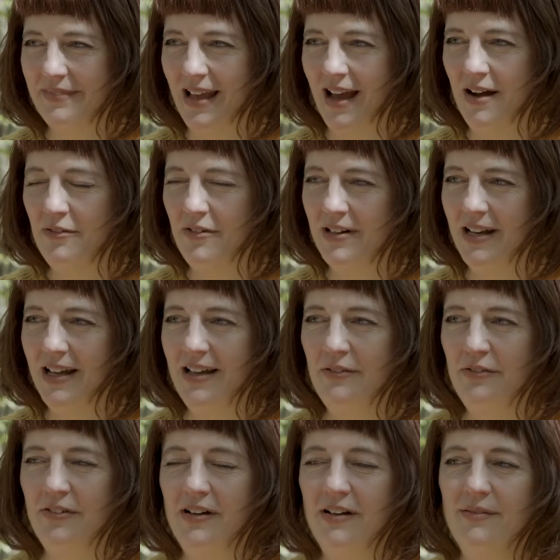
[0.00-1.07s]
I wonder
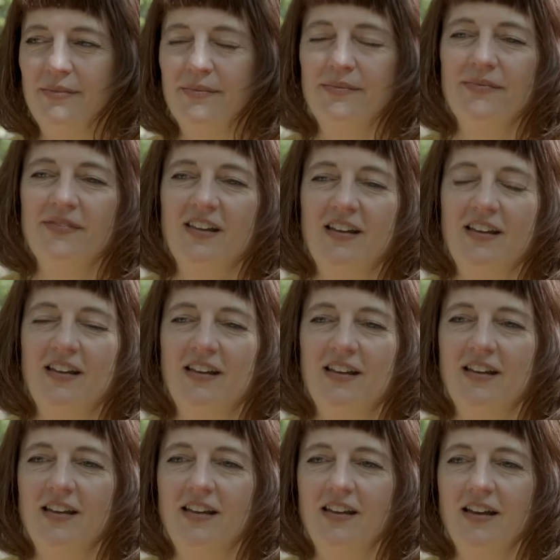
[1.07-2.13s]
if
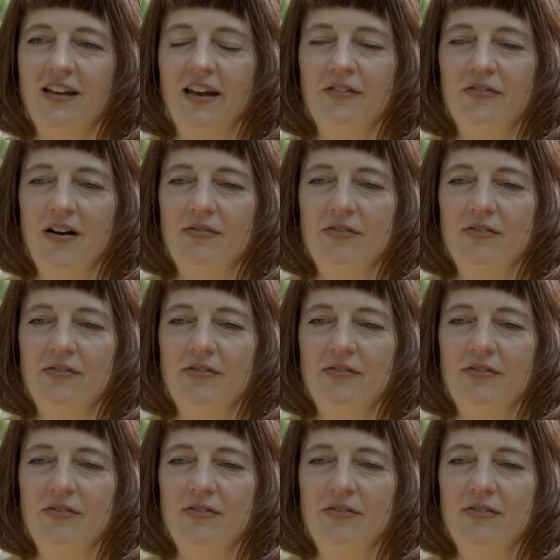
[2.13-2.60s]
I